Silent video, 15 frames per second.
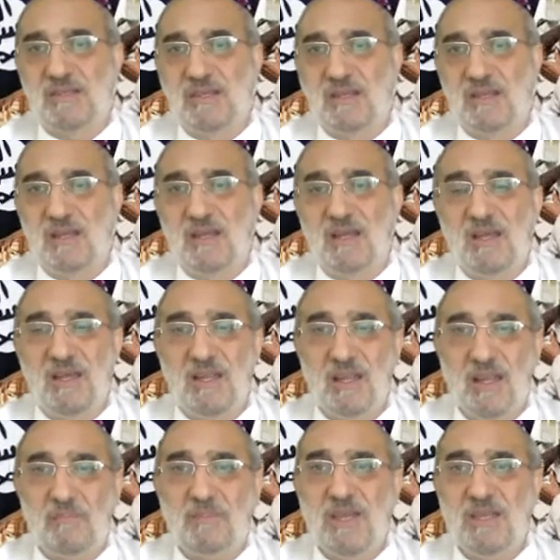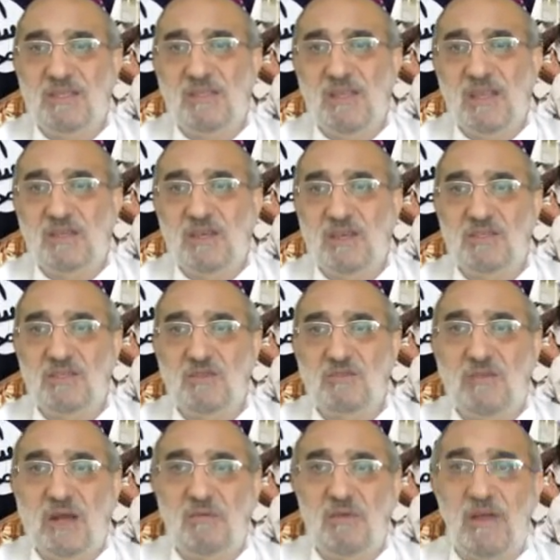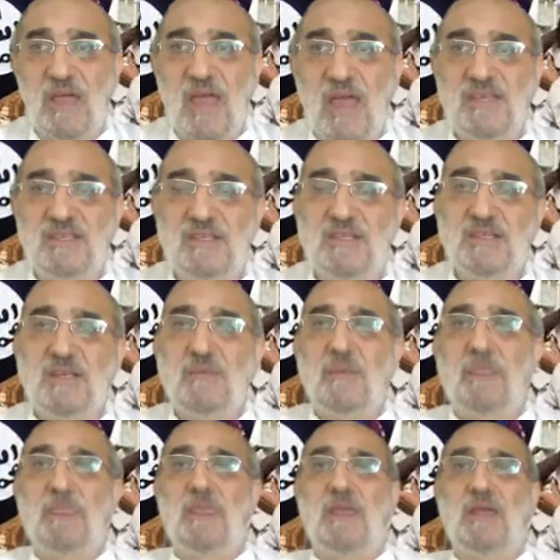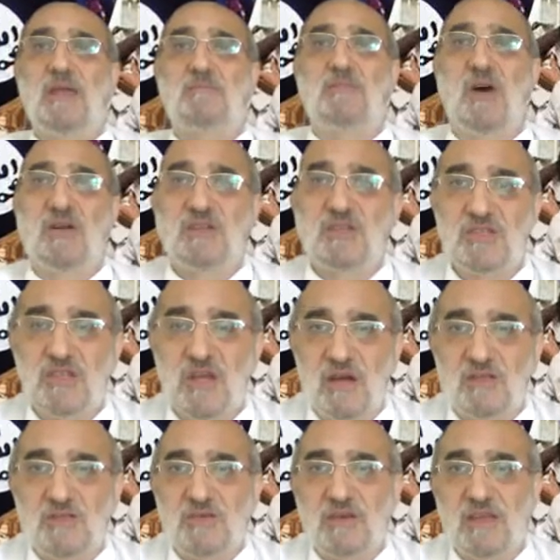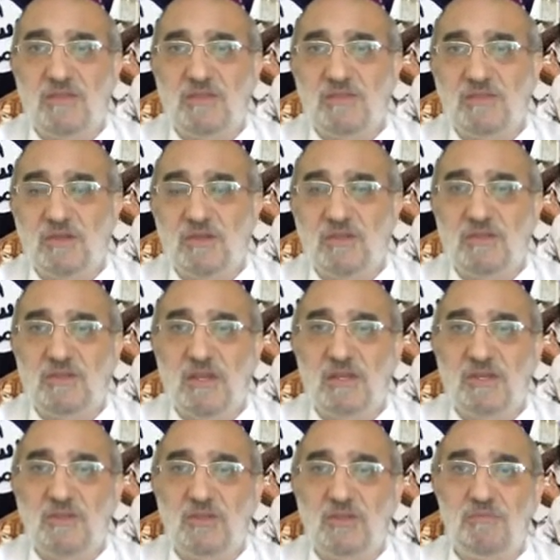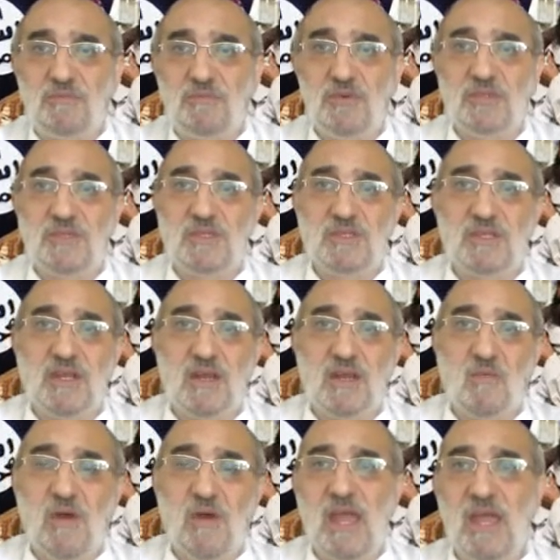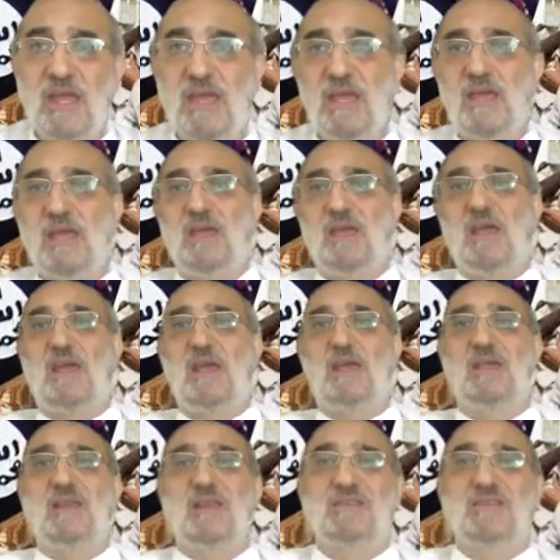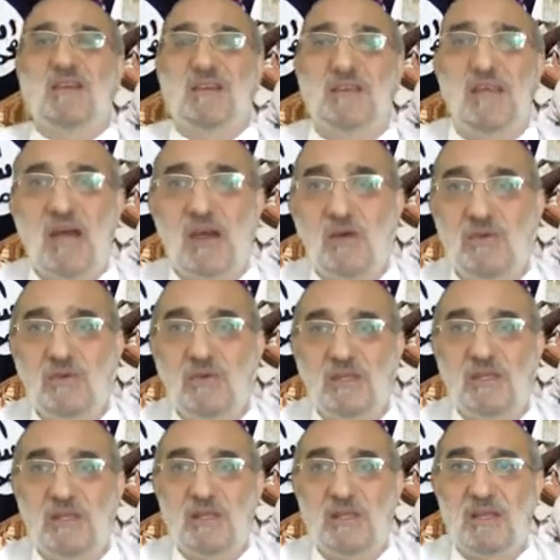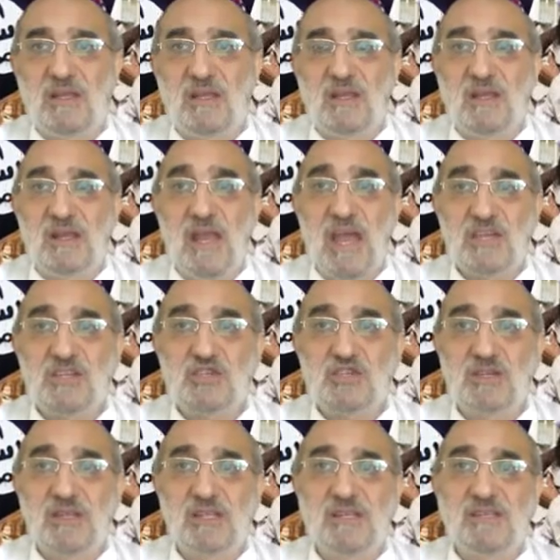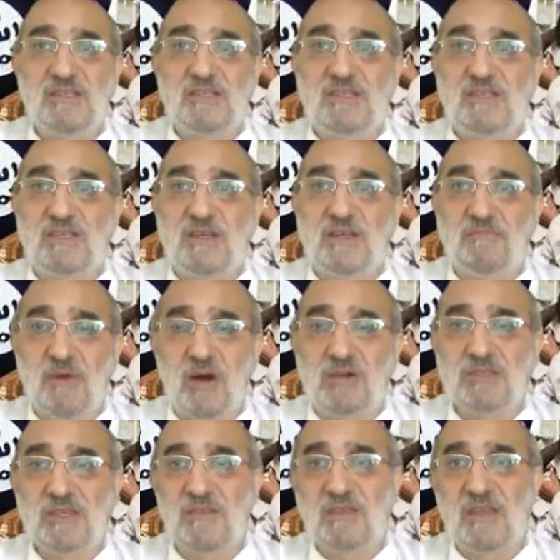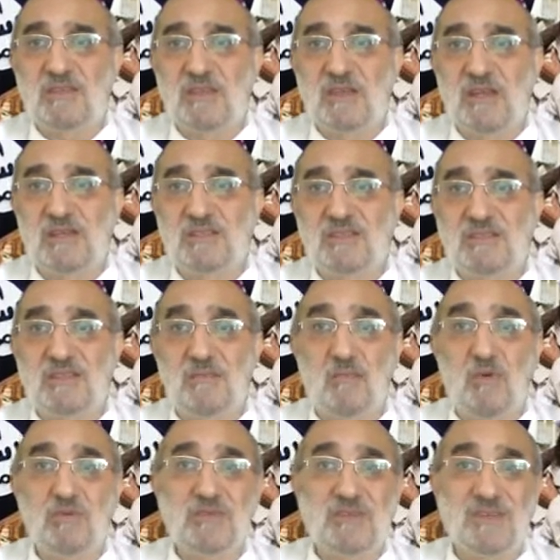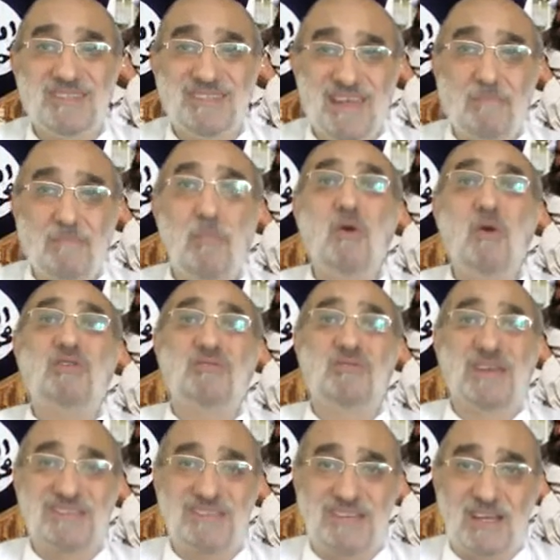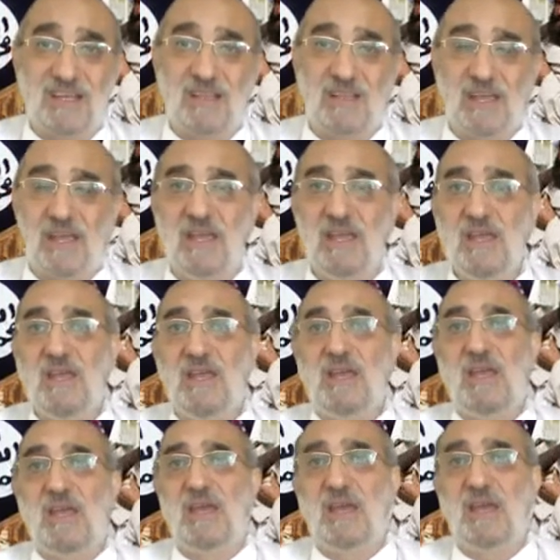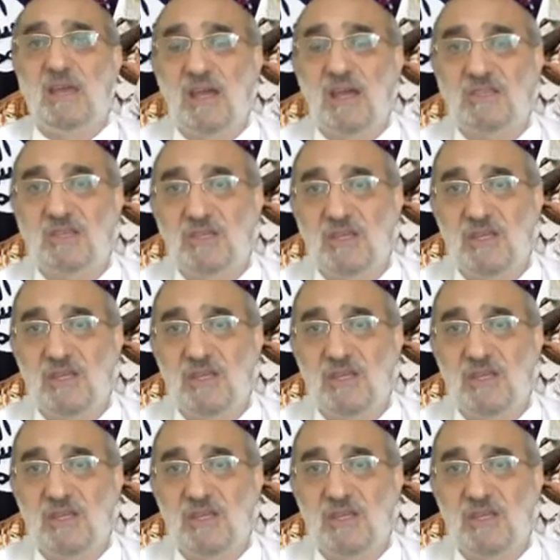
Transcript: Lapid, that he got to power 8 parties altogether to put away Netanyahu, a nationalist party that they got democratically got